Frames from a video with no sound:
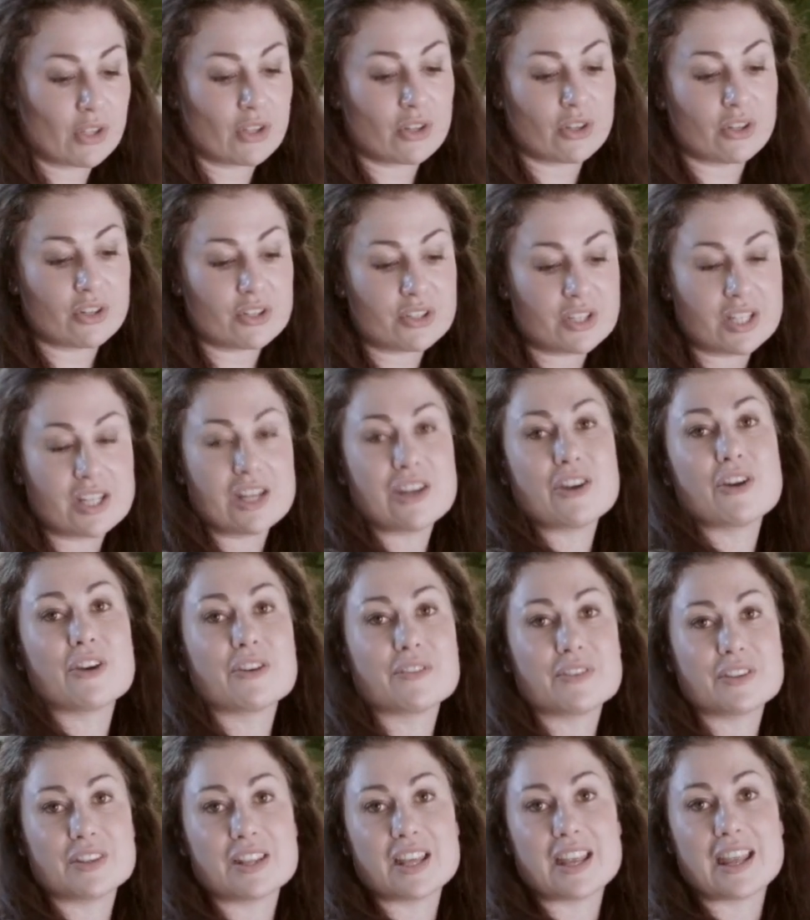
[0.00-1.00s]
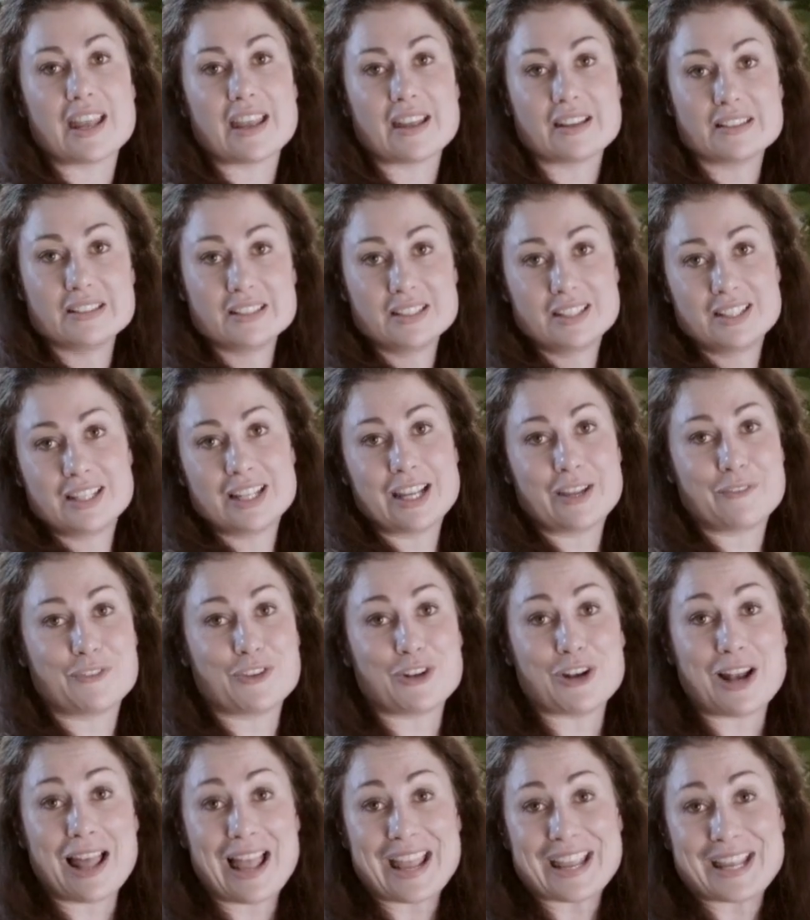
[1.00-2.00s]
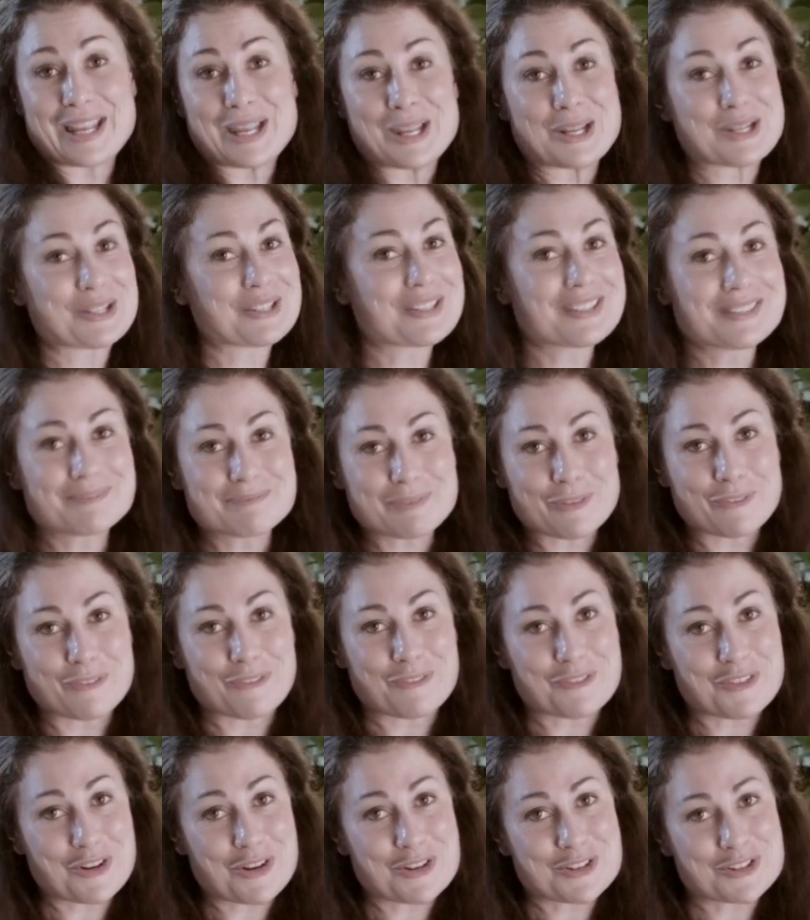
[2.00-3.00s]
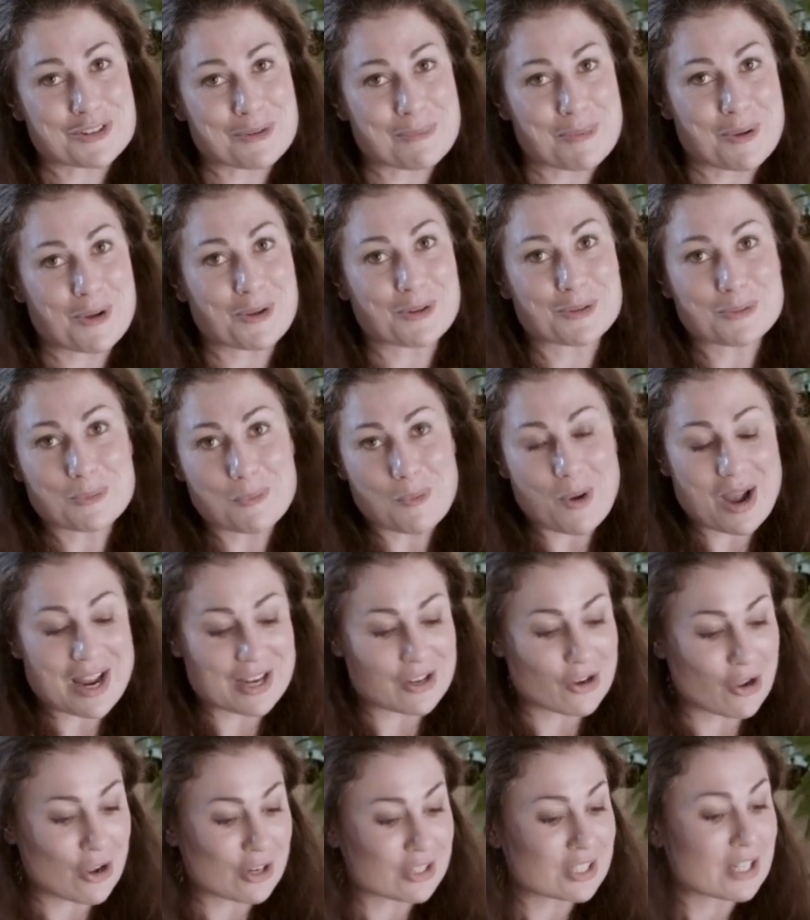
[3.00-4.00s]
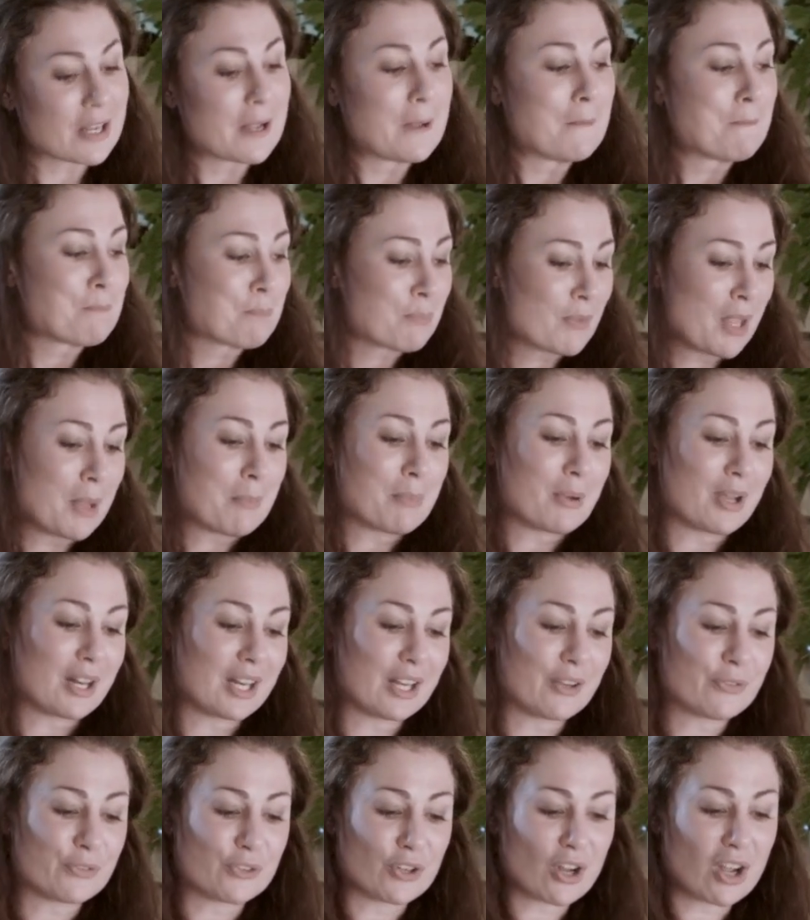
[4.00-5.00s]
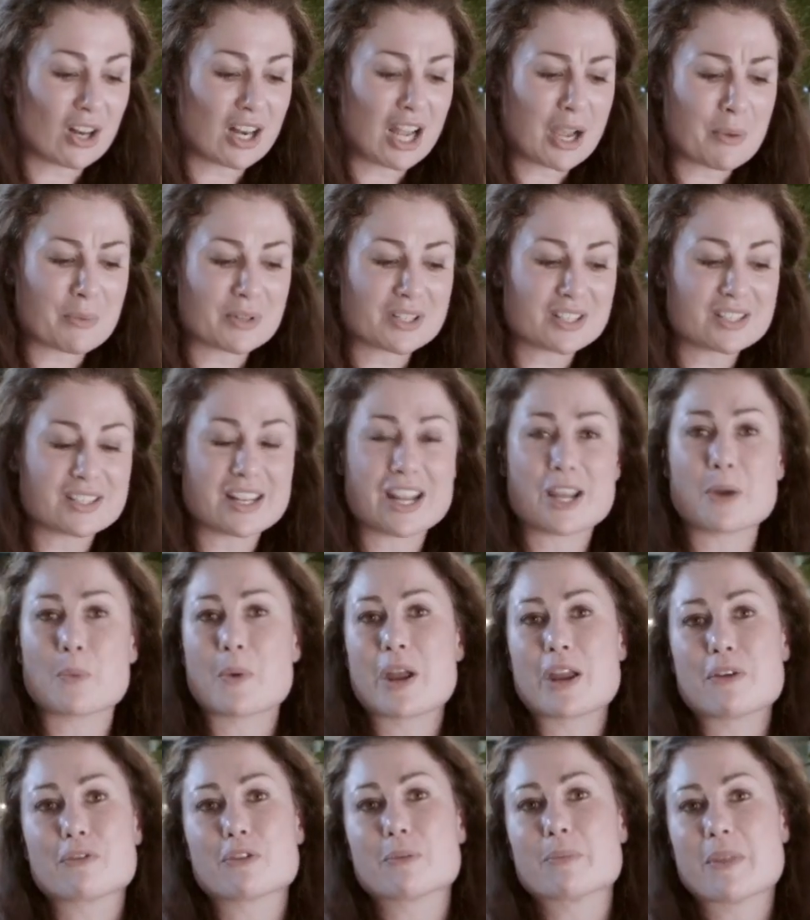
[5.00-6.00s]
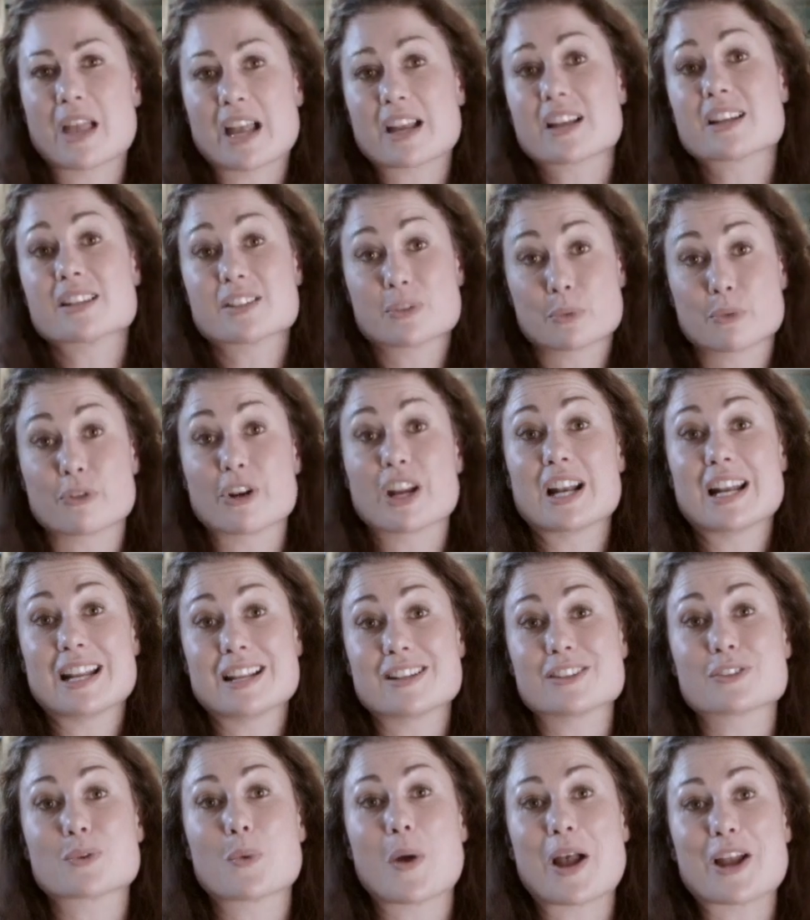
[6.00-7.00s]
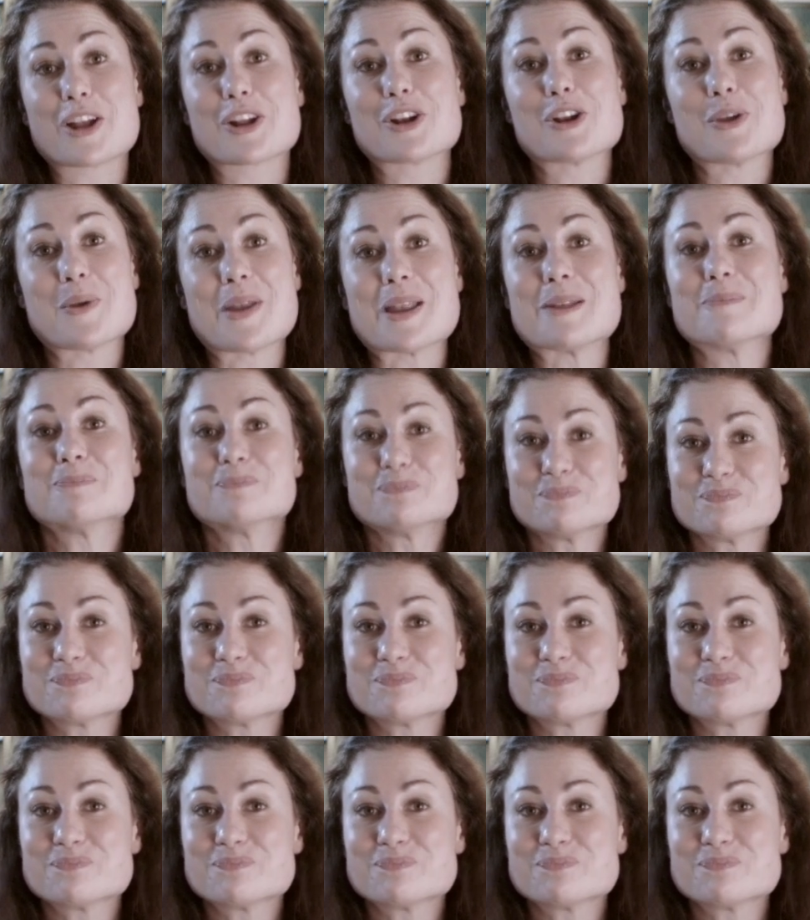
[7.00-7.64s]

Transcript: Gertie over there. If you like it, if it floats your boat, why not? But if not, I would stay away from that because it really is quite gluey.